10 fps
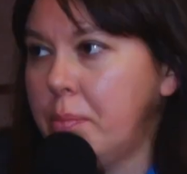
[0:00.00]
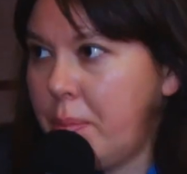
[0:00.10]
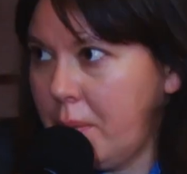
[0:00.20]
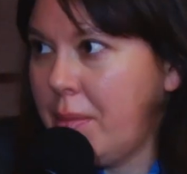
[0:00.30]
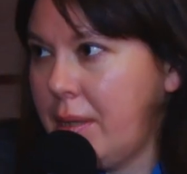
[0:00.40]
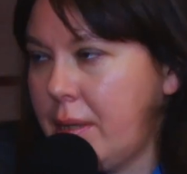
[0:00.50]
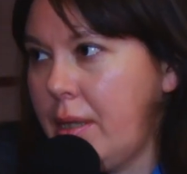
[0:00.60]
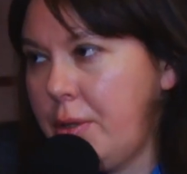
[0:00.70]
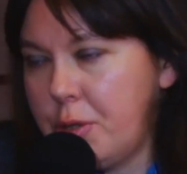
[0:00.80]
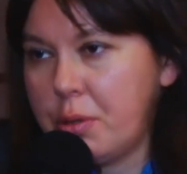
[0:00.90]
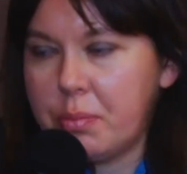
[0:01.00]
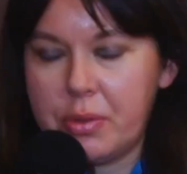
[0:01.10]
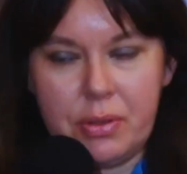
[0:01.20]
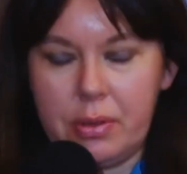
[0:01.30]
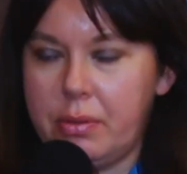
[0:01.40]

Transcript: implementation.